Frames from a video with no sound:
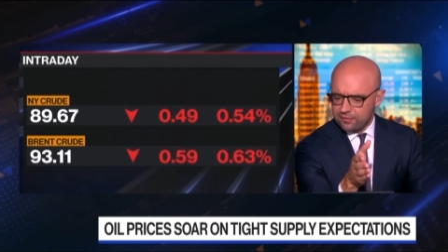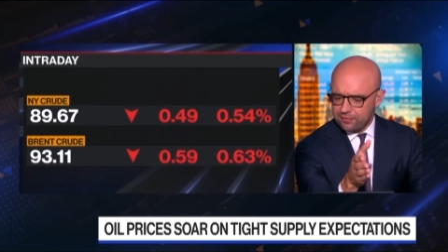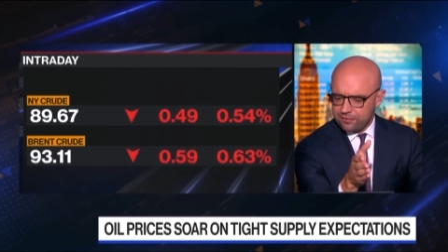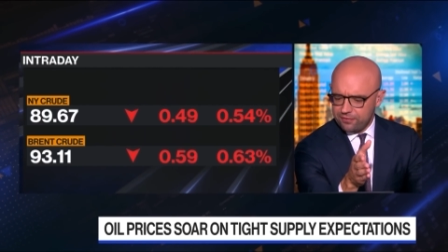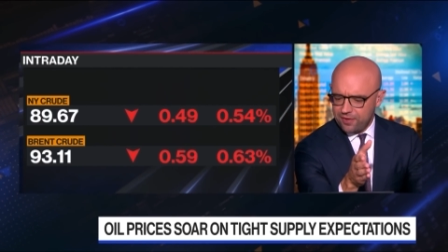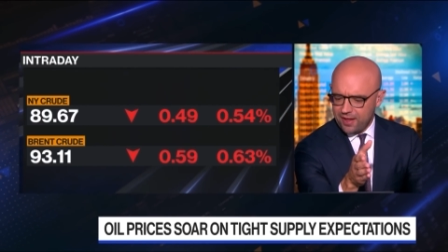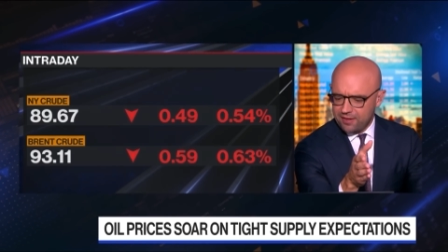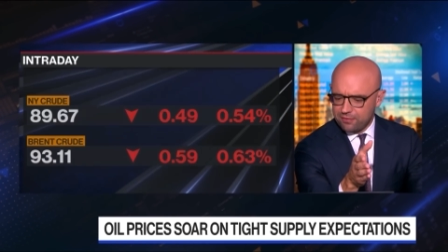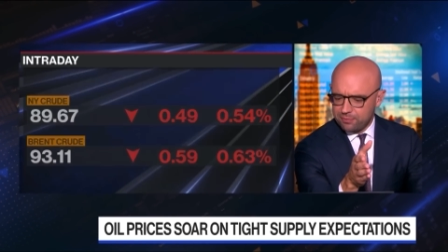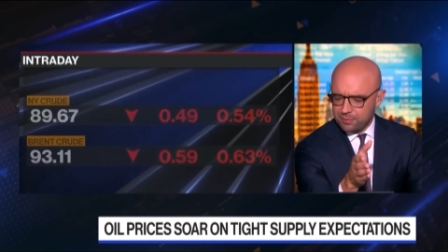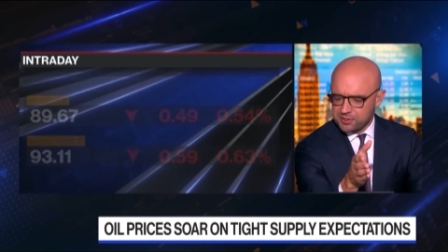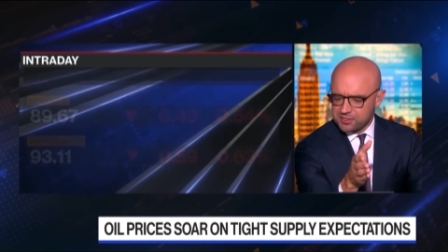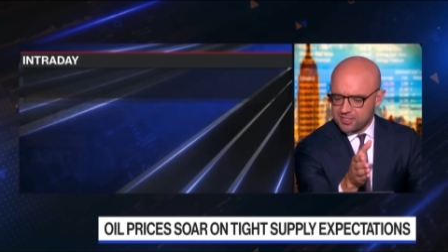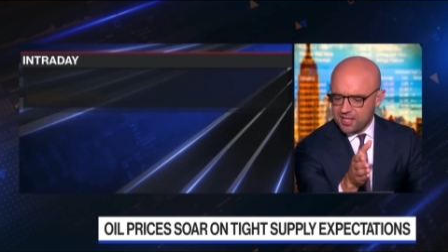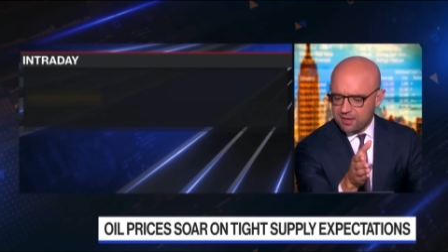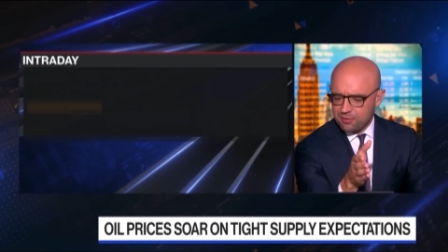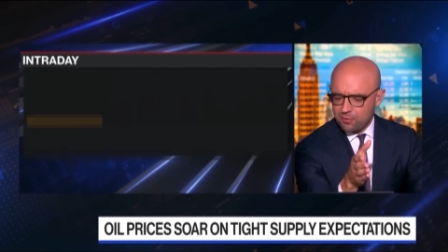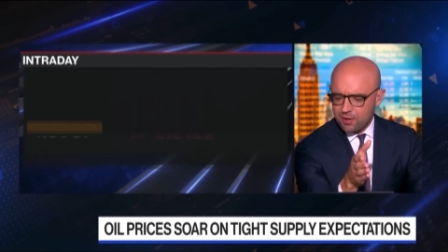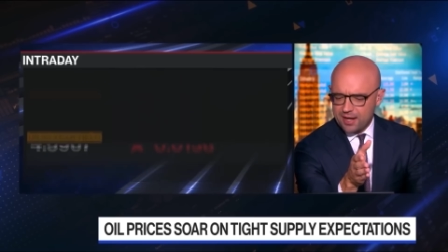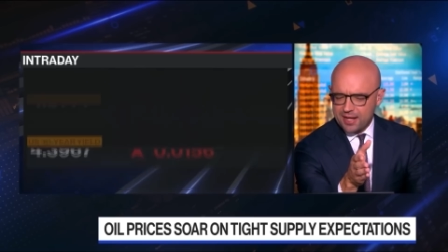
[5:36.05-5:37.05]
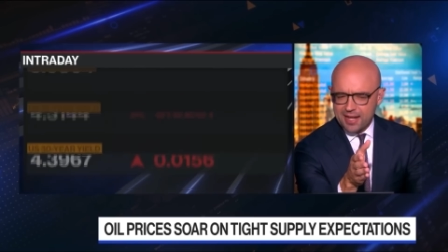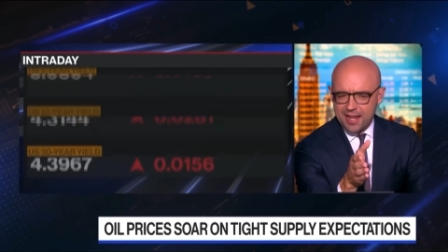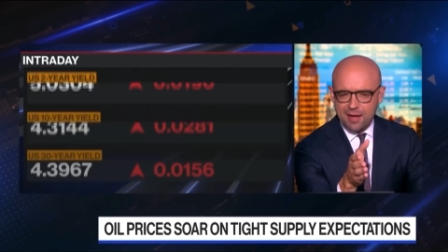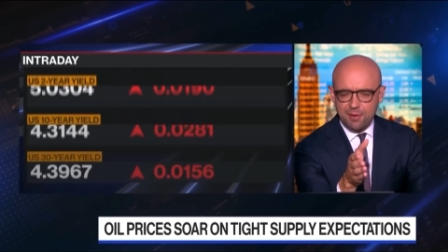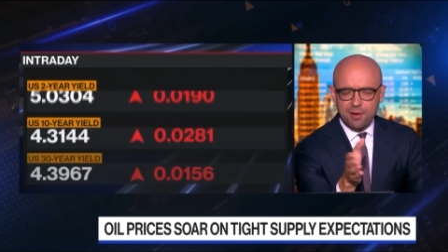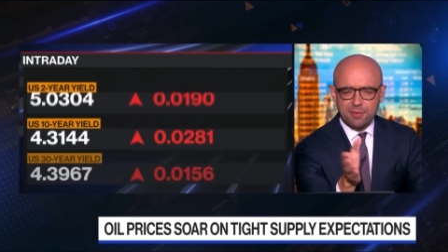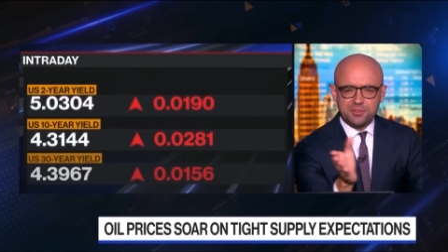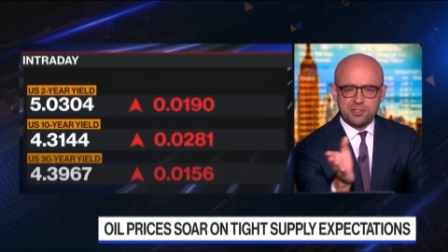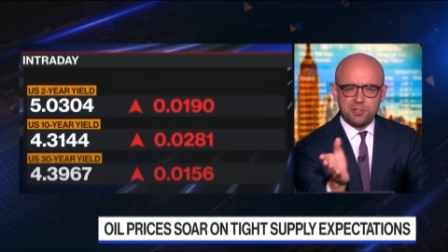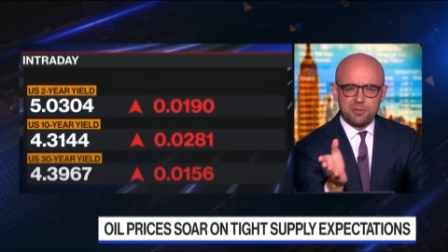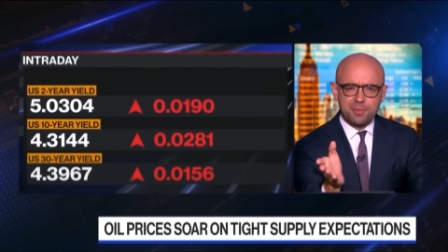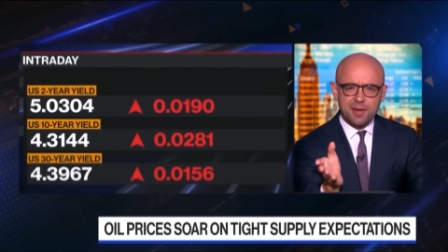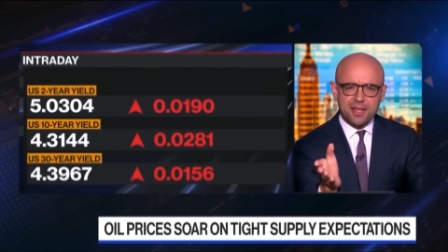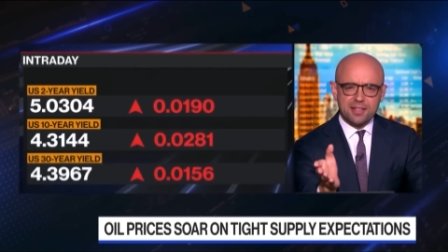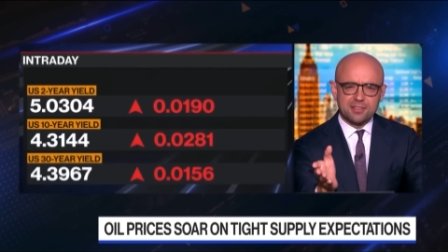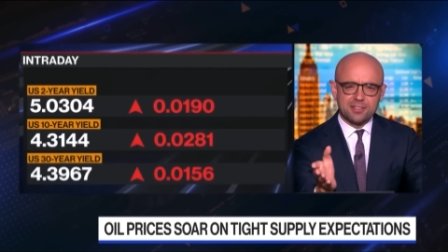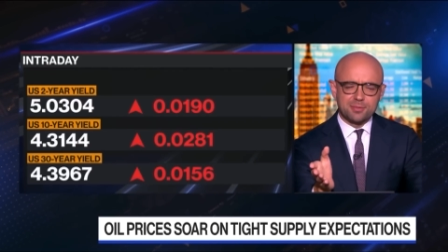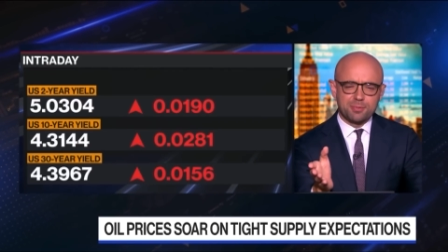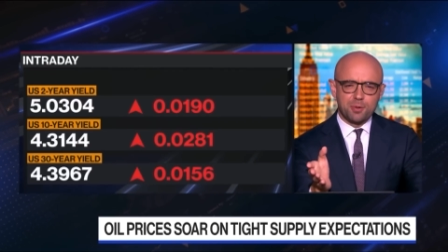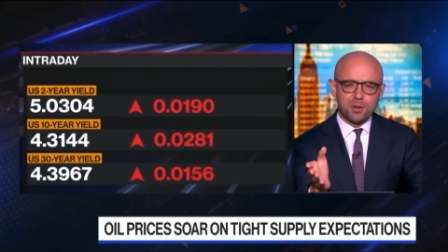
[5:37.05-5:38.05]
5% right now, up two
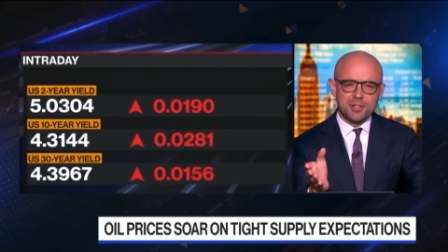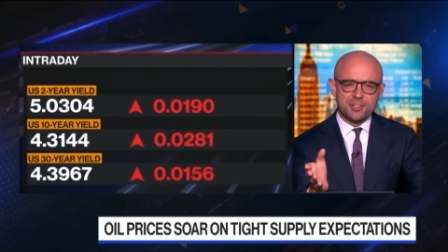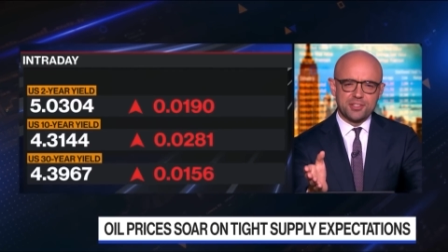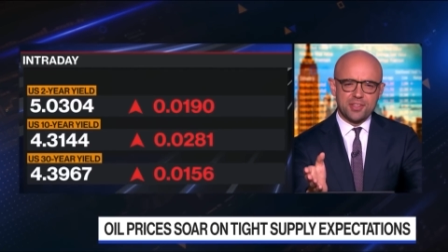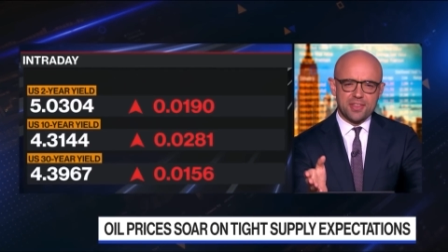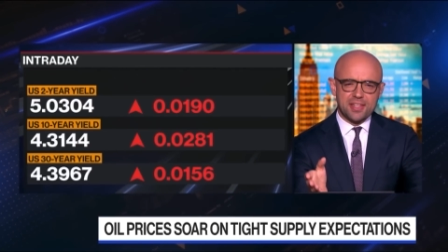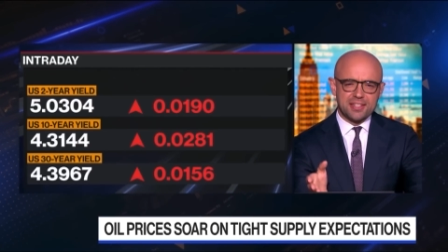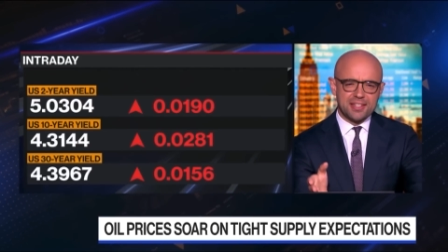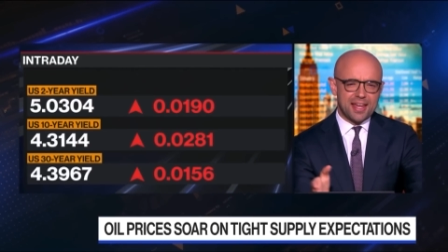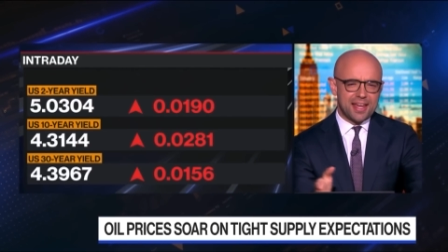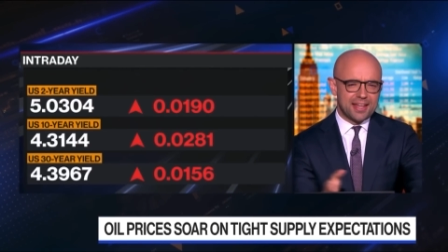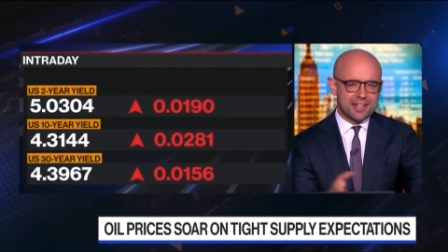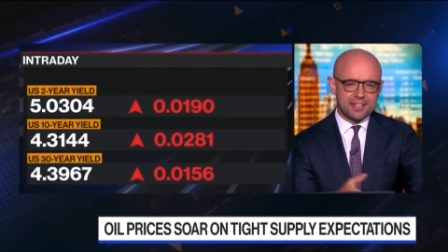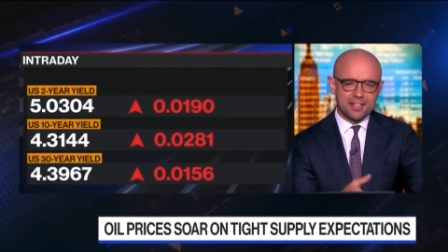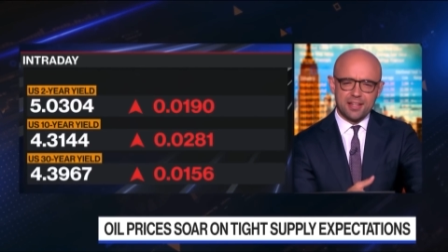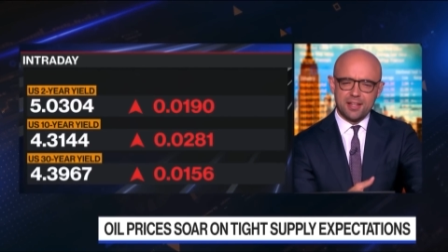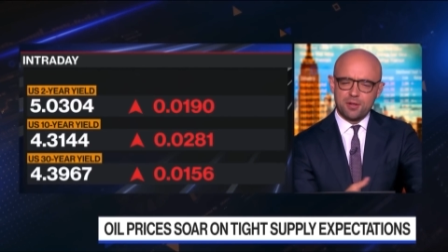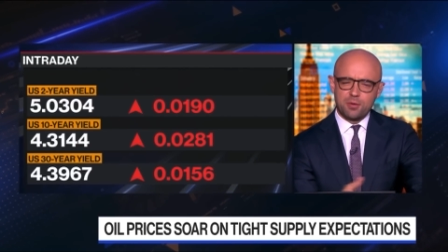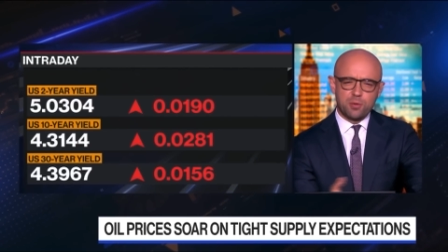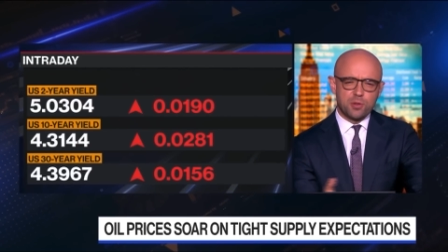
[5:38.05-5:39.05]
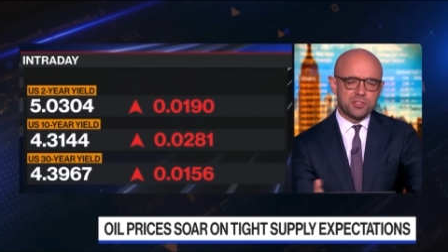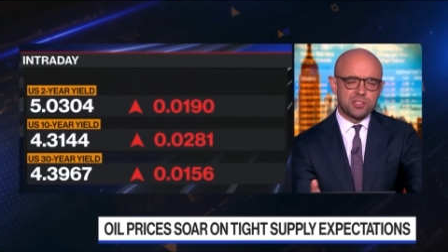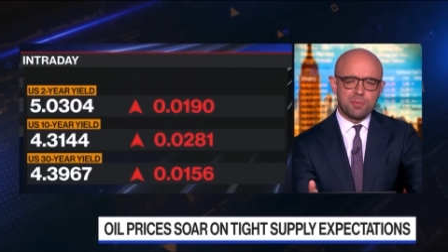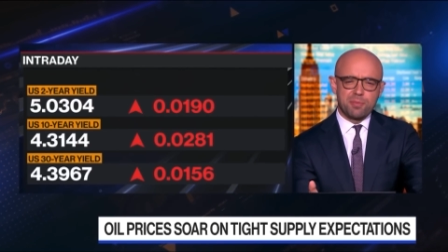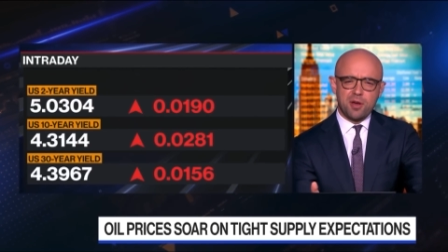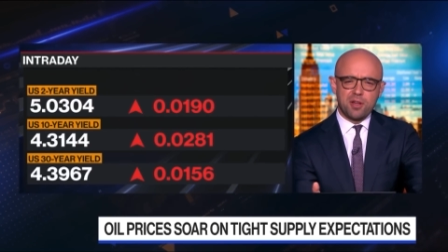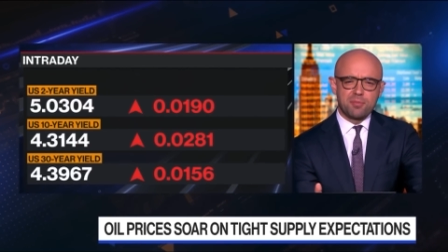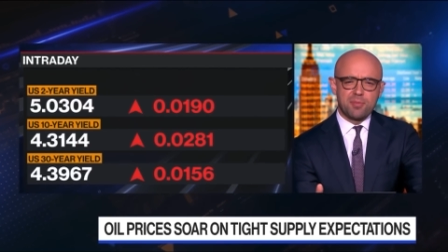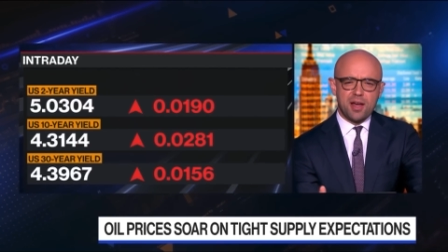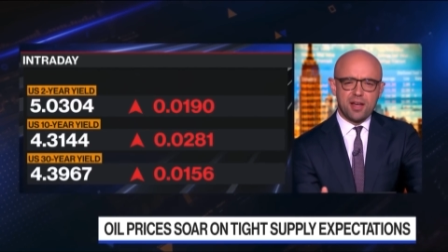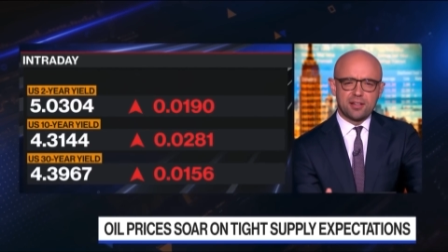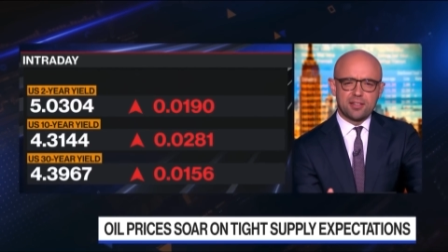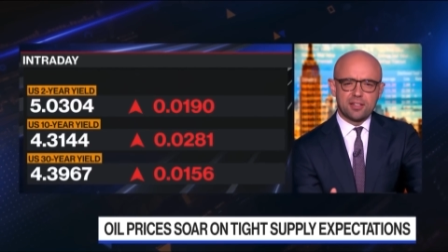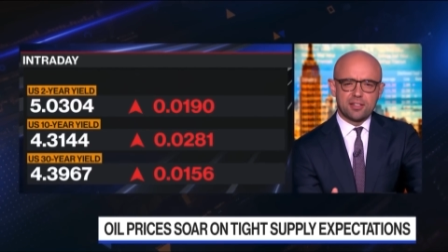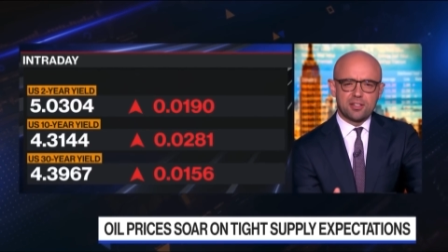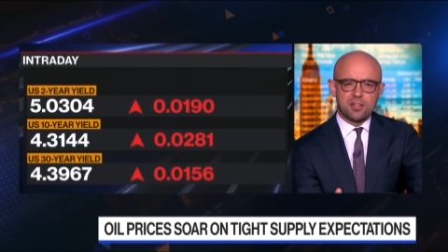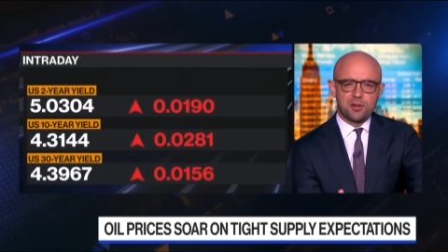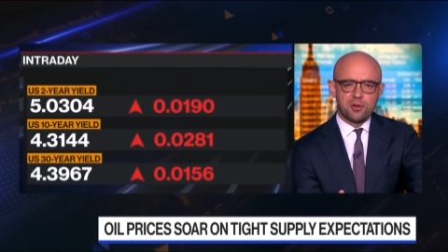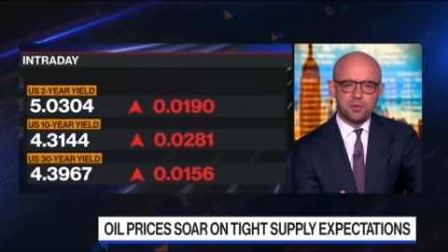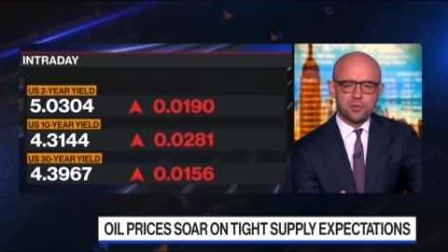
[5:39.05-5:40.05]
basis points on the day. What's the bond
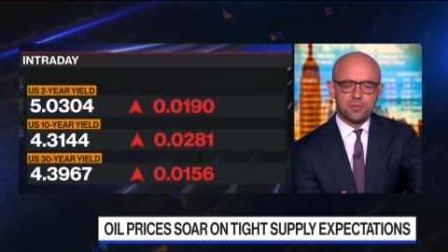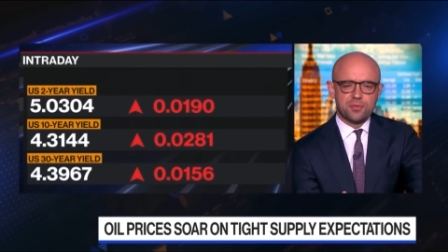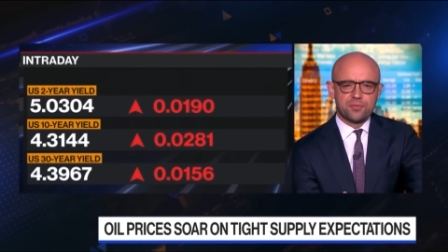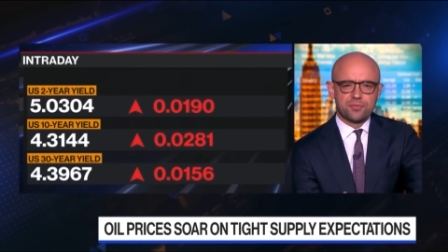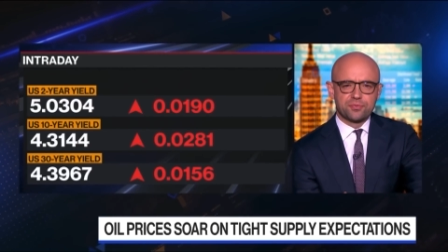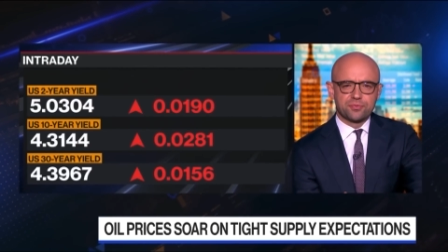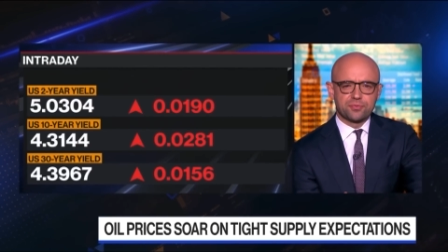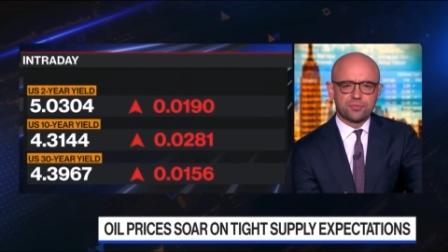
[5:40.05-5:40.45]
market call?